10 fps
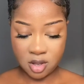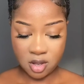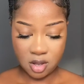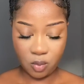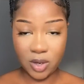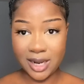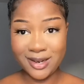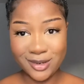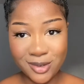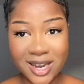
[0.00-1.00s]
When
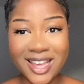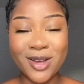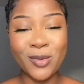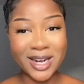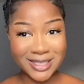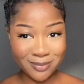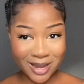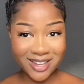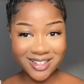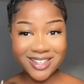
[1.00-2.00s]
I smile,
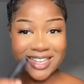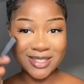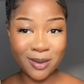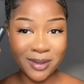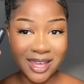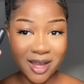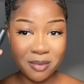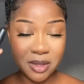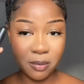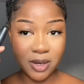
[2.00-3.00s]
it's up here, but then
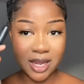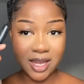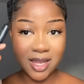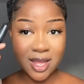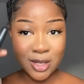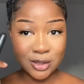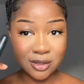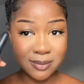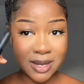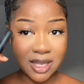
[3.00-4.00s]
when I stop
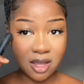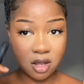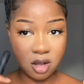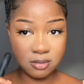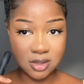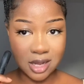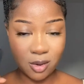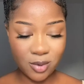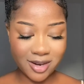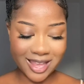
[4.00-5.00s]
smiling, it comes down
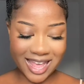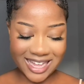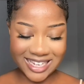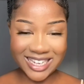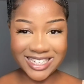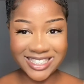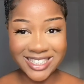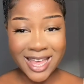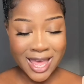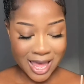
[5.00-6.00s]
and
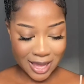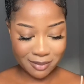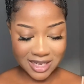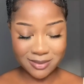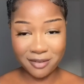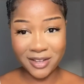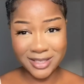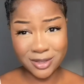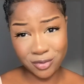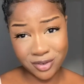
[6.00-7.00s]
it makes my face look
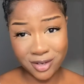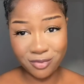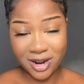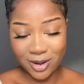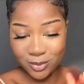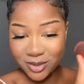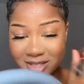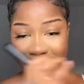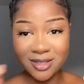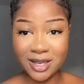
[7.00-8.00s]
really round
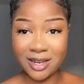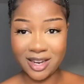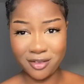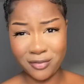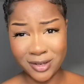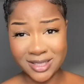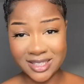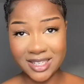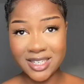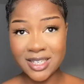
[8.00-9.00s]
and like flustered.